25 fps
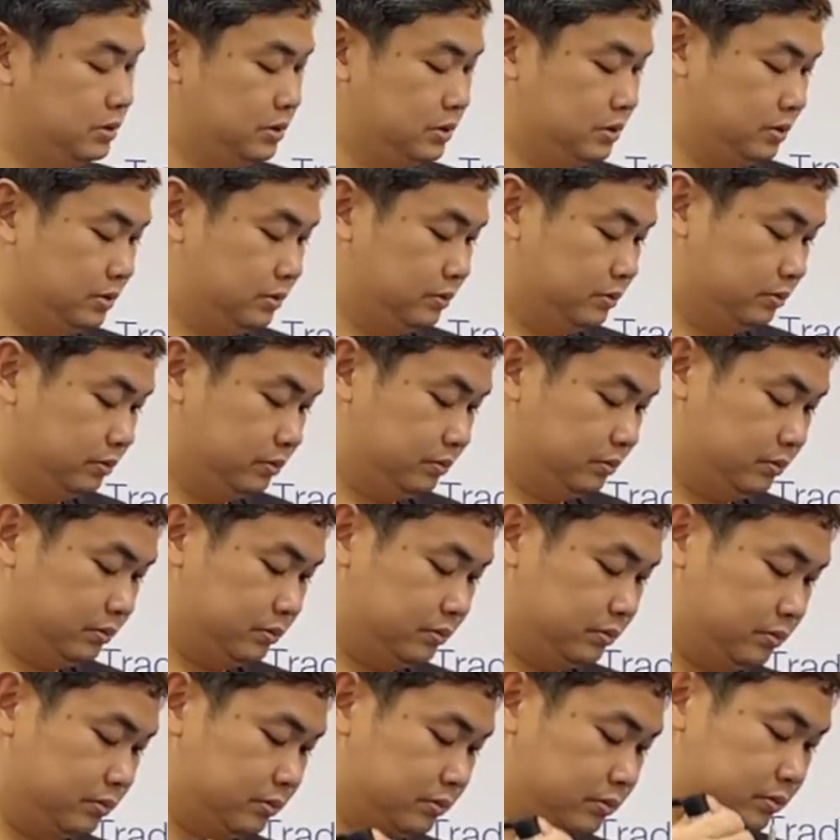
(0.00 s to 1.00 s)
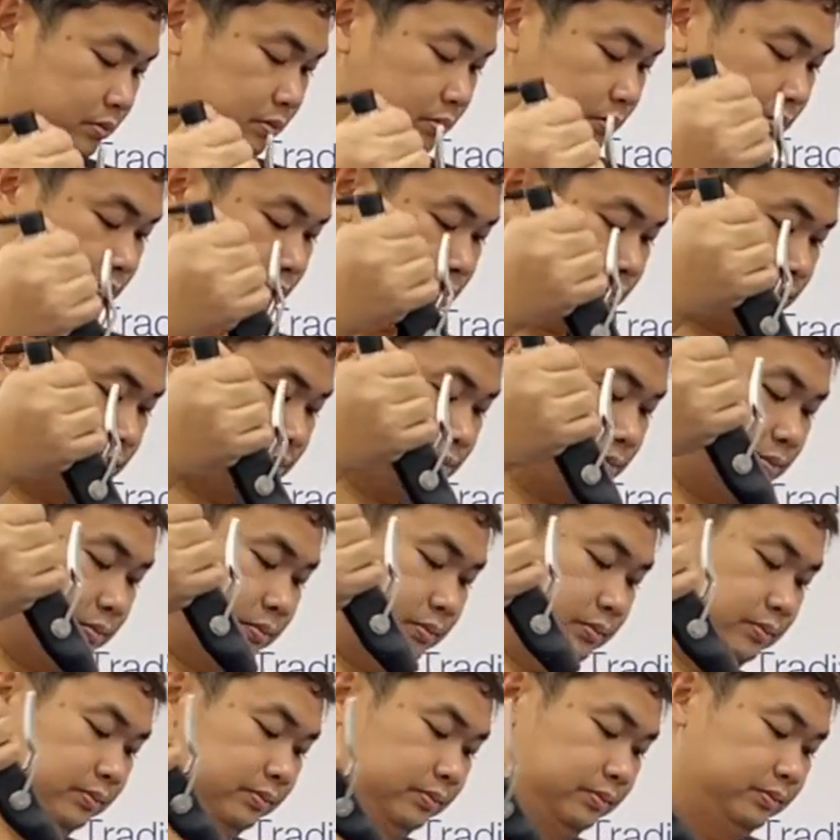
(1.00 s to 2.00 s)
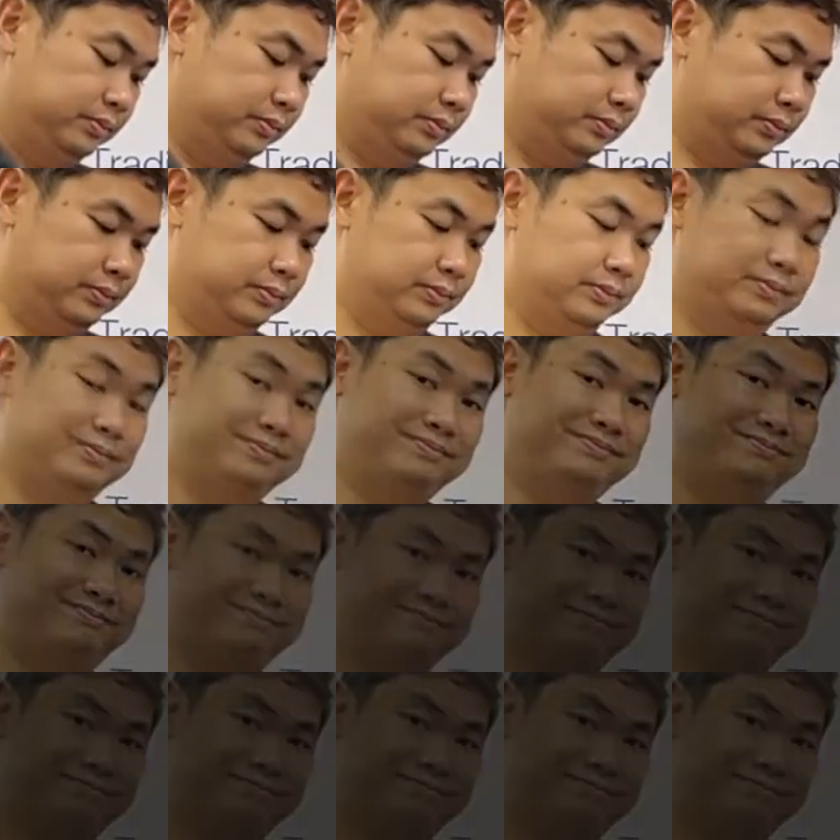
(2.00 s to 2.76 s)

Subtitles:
(no one is talking)